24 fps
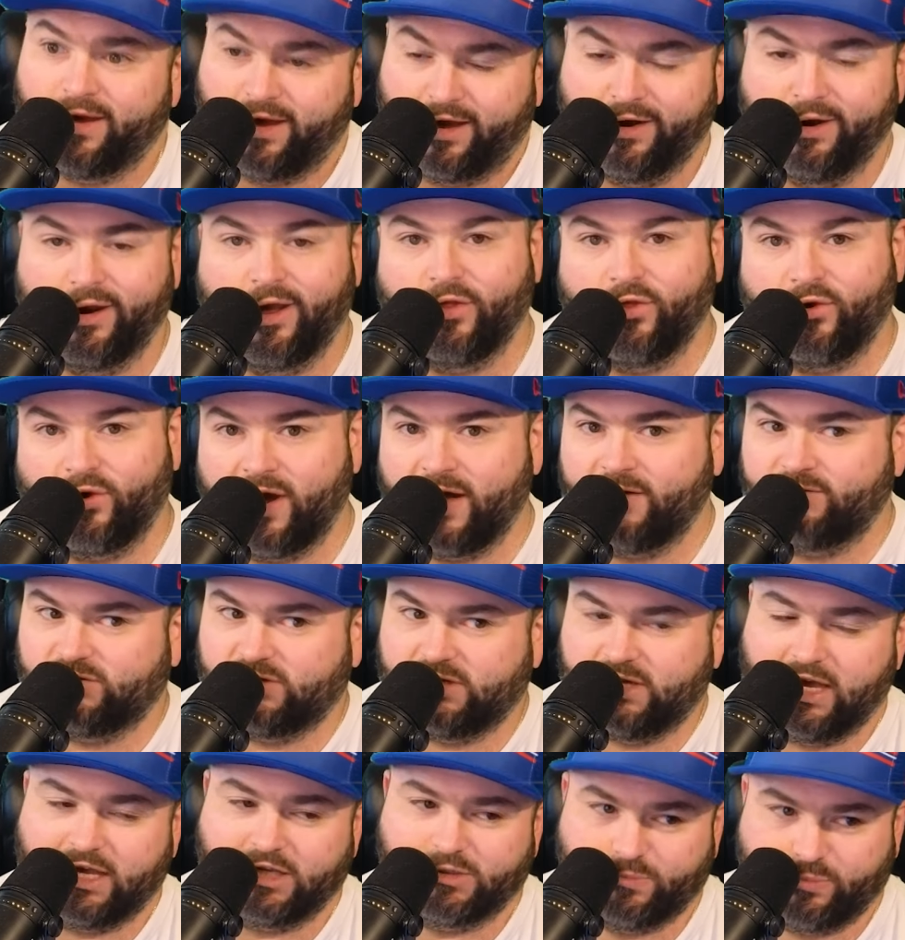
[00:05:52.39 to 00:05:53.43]
another
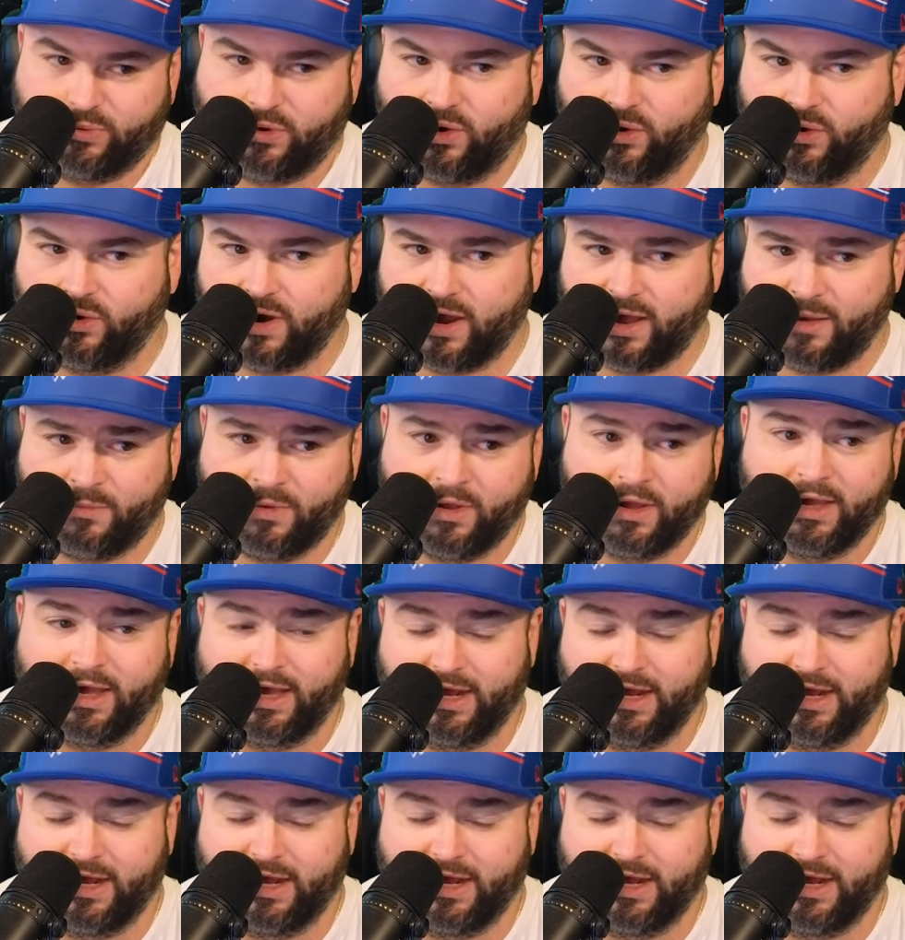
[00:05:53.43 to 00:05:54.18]
FCS program.